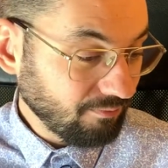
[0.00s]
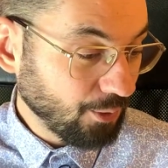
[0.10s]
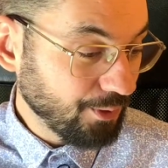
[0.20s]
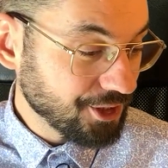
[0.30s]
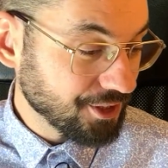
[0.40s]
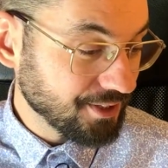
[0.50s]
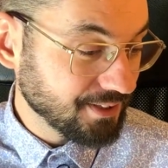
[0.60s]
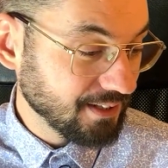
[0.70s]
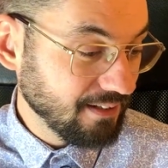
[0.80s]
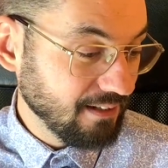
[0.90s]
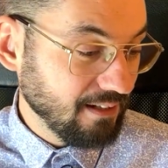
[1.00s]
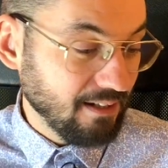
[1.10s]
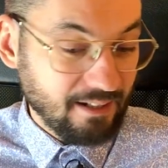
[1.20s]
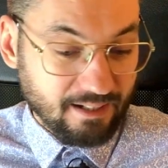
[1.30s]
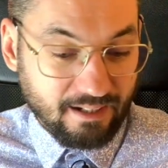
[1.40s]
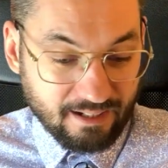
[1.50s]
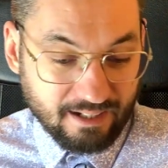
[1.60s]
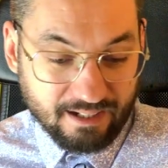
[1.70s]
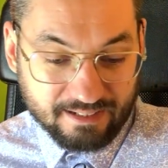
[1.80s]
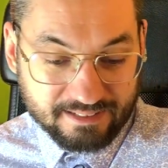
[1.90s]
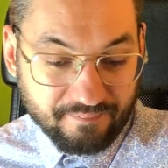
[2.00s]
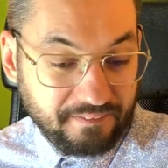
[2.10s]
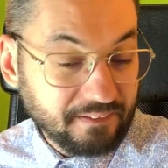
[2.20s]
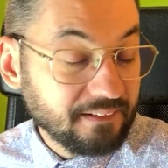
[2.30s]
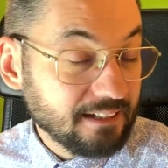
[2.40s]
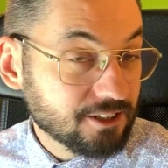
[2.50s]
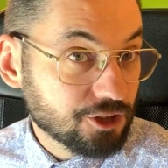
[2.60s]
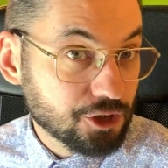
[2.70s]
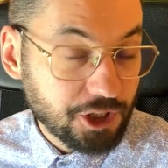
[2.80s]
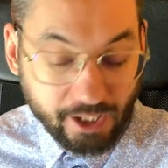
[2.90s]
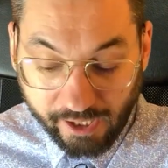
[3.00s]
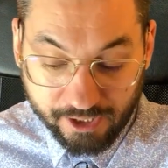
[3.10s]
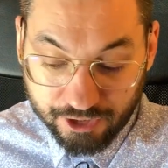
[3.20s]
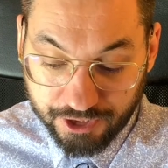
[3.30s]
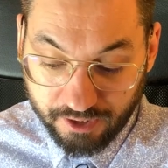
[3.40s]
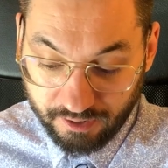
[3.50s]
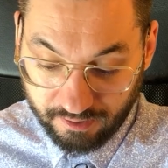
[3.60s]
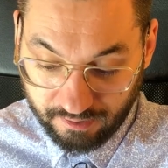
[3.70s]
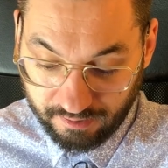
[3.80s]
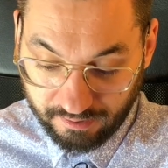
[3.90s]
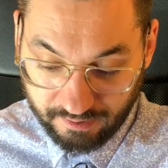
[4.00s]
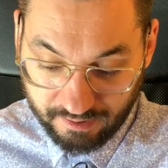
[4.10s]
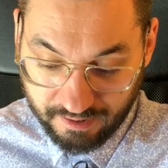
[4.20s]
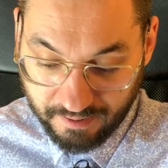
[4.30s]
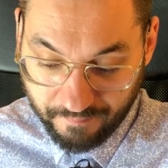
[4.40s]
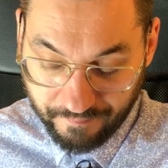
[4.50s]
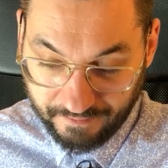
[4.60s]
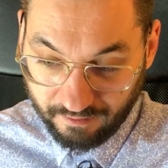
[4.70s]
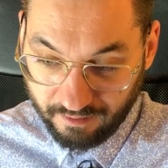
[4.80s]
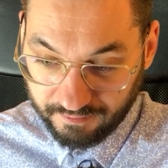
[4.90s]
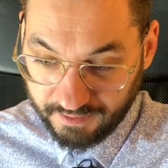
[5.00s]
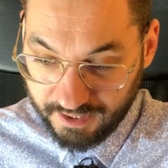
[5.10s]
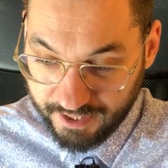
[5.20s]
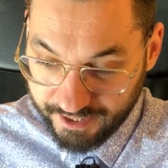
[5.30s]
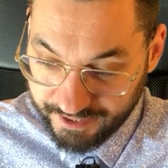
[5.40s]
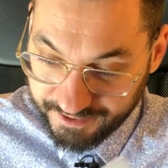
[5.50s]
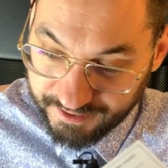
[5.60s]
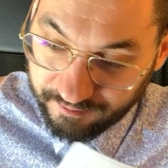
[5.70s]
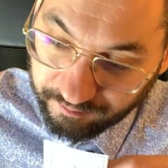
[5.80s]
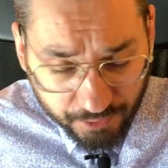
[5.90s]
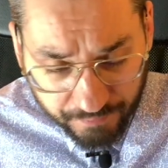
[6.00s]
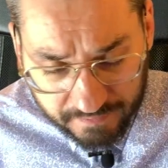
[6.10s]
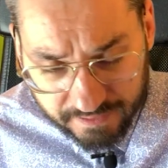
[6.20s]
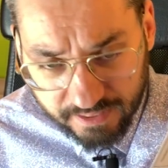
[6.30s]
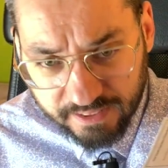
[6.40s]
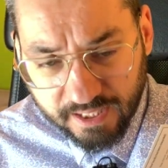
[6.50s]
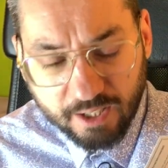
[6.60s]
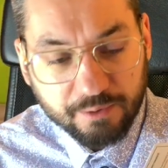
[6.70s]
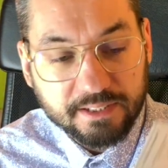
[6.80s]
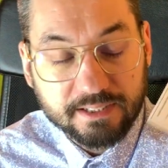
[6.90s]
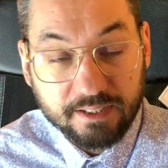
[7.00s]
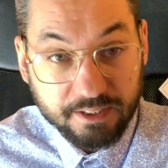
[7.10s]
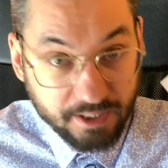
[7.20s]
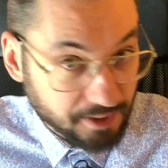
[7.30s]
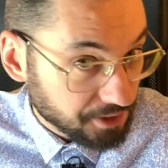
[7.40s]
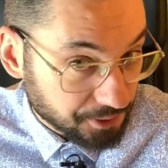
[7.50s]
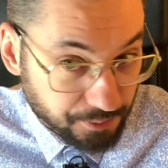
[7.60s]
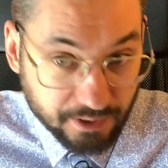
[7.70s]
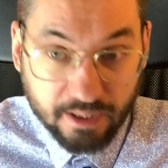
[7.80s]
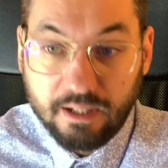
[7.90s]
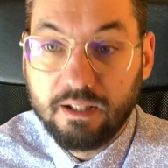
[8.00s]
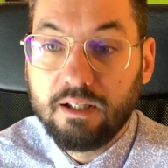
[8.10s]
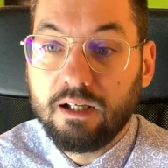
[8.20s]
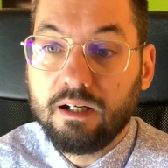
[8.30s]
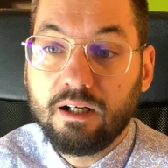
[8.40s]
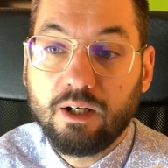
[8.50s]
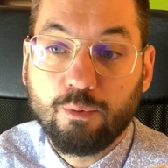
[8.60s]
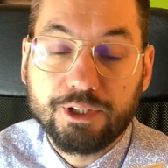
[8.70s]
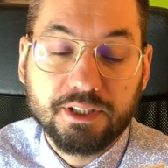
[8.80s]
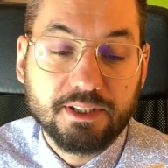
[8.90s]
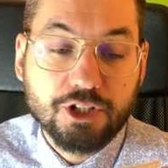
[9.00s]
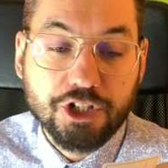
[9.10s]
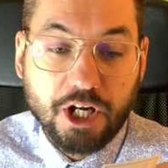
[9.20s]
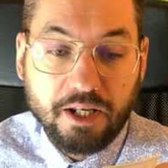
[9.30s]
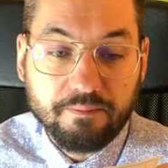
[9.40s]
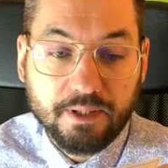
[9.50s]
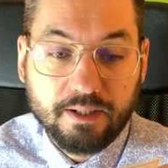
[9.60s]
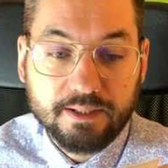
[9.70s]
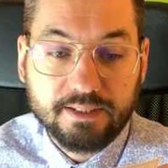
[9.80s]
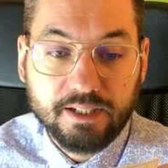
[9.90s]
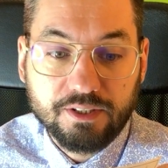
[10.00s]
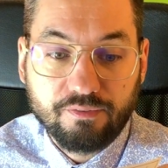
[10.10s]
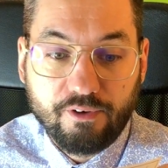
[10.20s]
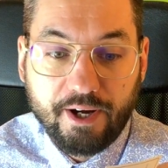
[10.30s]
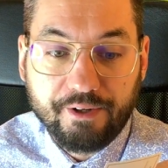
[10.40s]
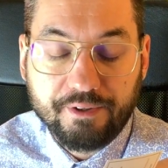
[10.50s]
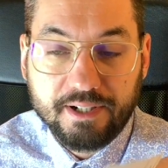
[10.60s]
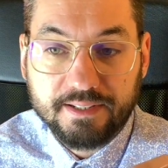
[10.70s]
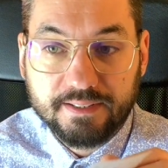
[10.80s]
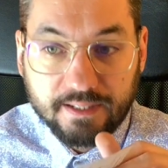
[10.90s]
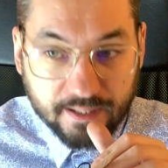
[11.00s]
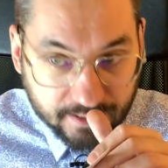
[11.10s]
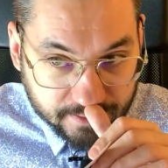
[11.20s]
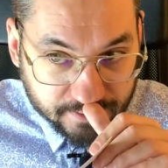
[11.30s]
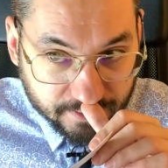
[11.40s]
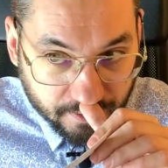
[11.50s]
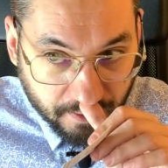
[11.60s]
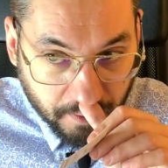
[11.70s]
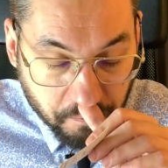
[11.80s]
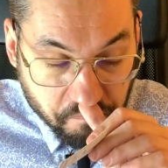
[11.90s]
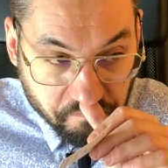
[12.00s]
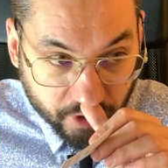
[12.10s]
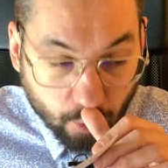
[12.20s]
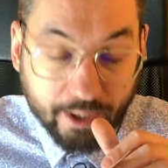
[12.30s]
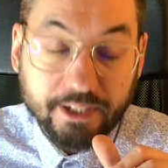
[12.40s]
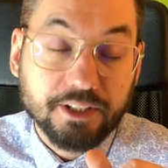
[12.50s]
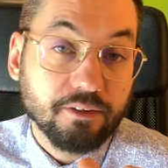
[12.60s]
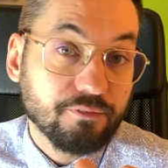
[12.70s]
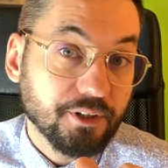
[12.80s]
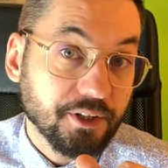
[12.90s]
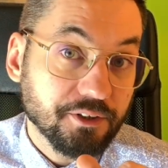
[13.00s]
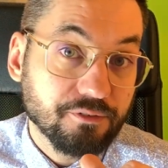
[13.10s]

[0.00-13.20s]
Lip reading: which is something that's changed along the years. So this is now discontinued, which is a shame, because this fragrance is quite different